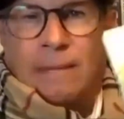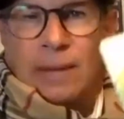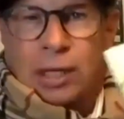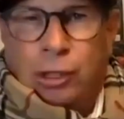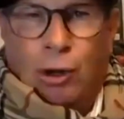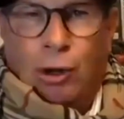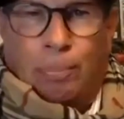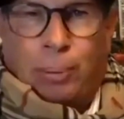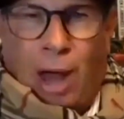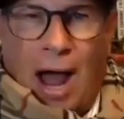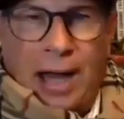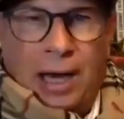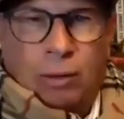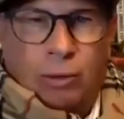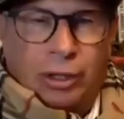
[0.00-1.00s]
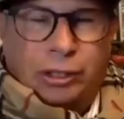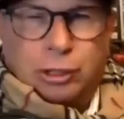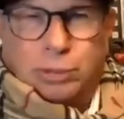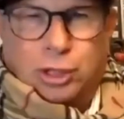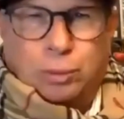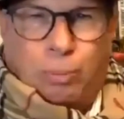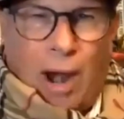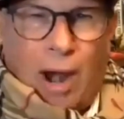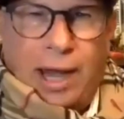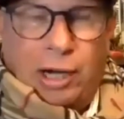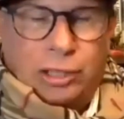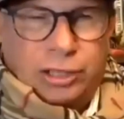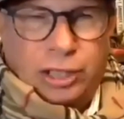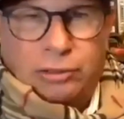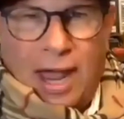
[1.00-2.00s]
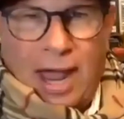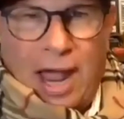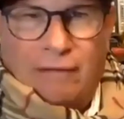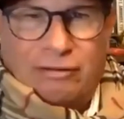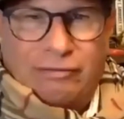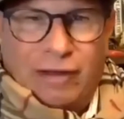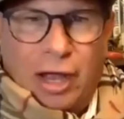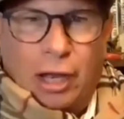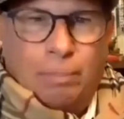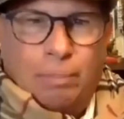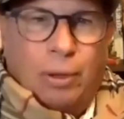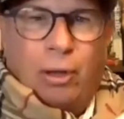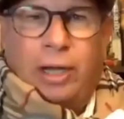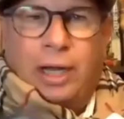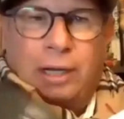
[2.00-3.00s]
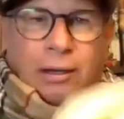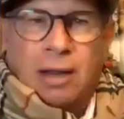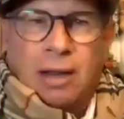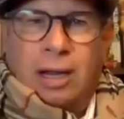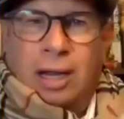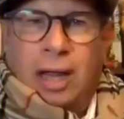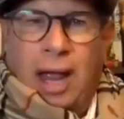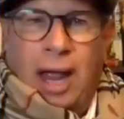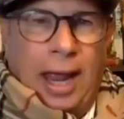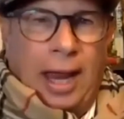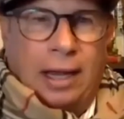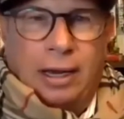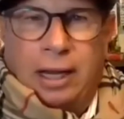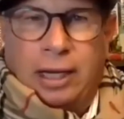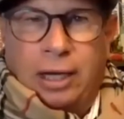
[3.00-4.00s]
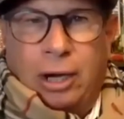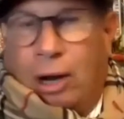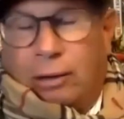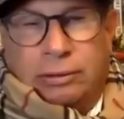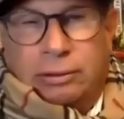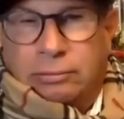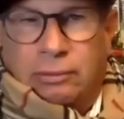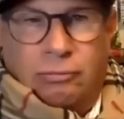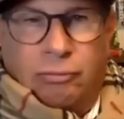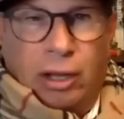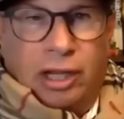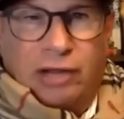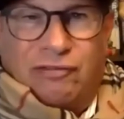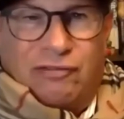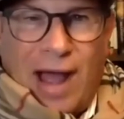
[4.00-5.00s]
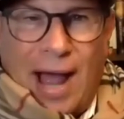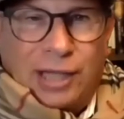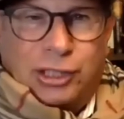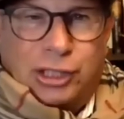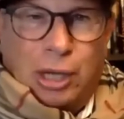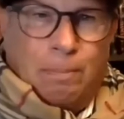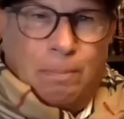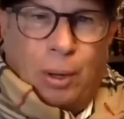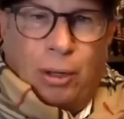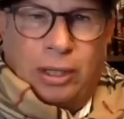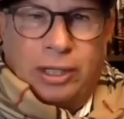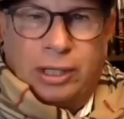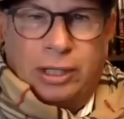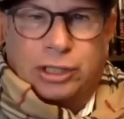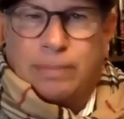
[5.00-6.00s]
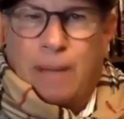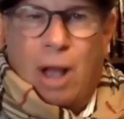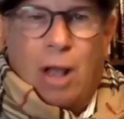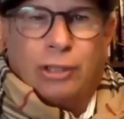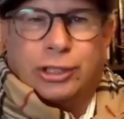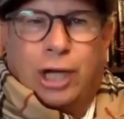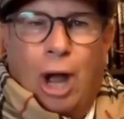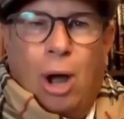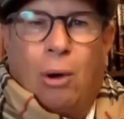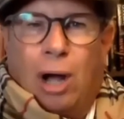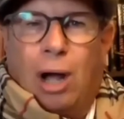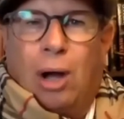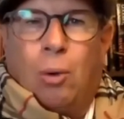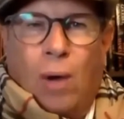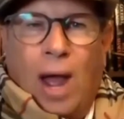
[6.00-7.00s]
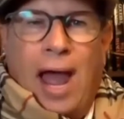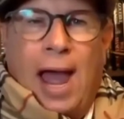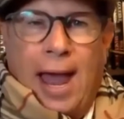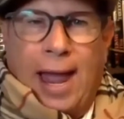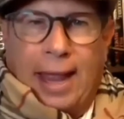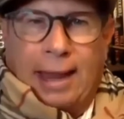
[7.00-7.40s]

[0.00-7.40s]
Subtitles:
You apply it with some sprayers that they have available and you know, really fast, simple, and the smells go away.